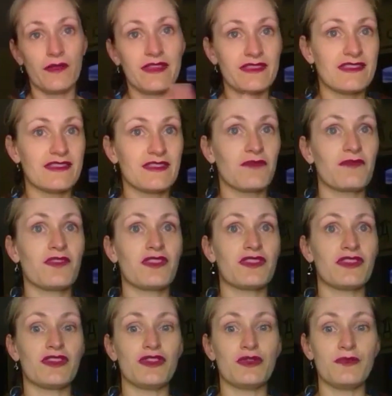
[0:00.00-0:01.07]
Is it something
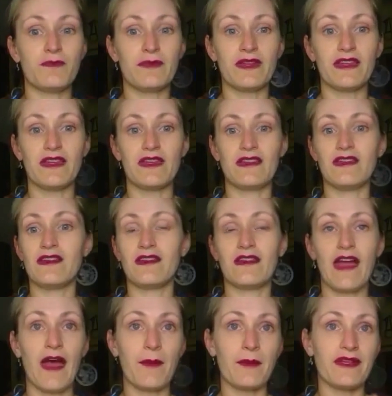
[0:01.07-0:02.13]
that you'd be
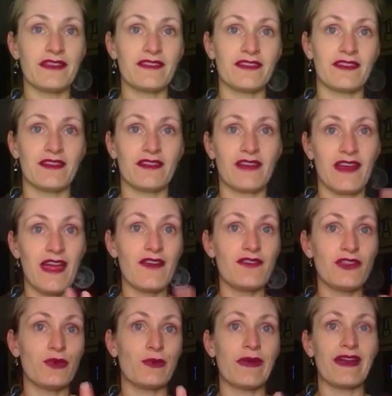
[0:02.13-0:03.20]
happy to have
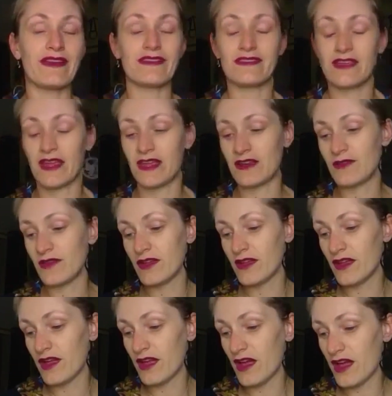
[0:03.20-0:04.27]
in your magazine?
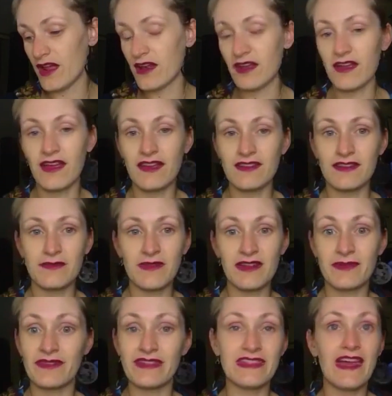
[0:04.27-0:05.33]
And I had an
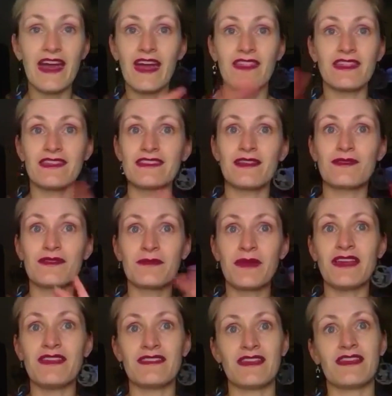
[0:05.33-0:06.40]
immediate, yeah, that sounds
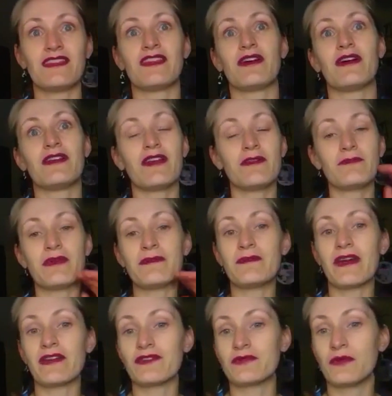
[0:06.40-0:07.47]
amazing. You know, I'd been
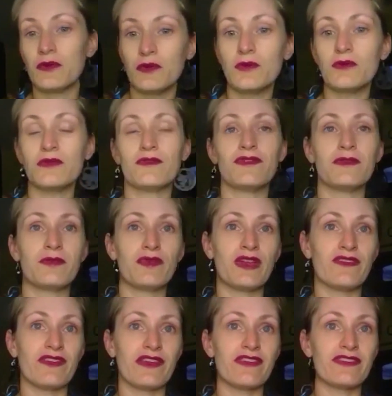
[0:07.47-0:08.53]
back through all of the
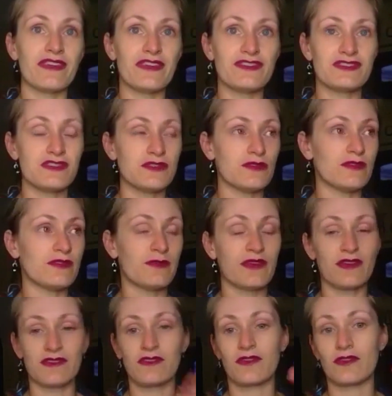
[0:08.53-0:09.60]
previous issues
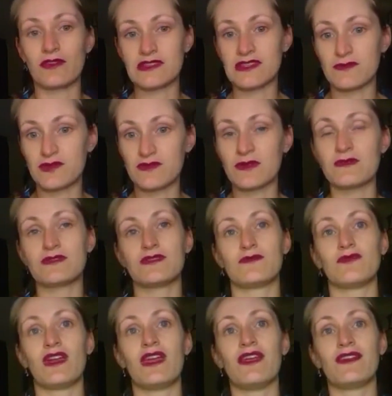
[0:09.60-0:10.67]
because I've got the subscription
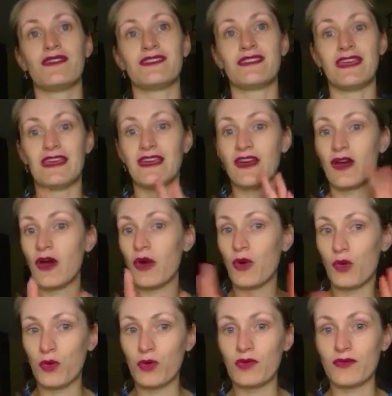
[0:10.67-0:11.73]
where you can see
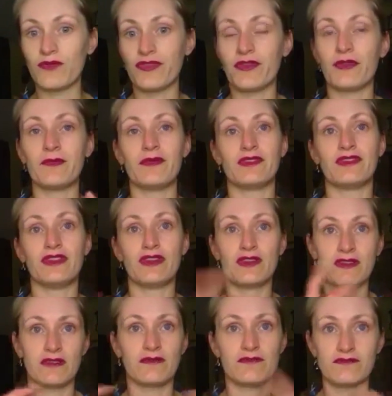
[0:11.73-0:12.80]
all of them and you
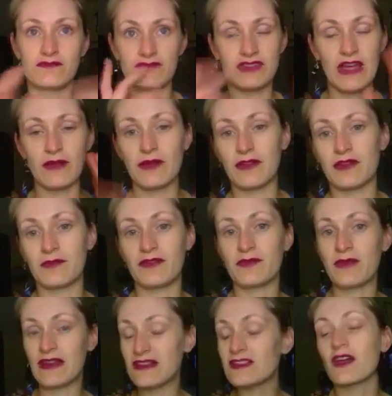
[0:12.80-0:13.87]
can download them as
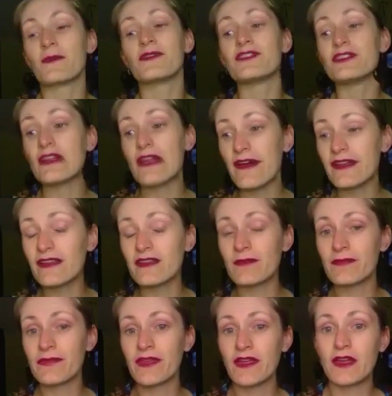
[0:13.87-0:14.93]
many times as you like.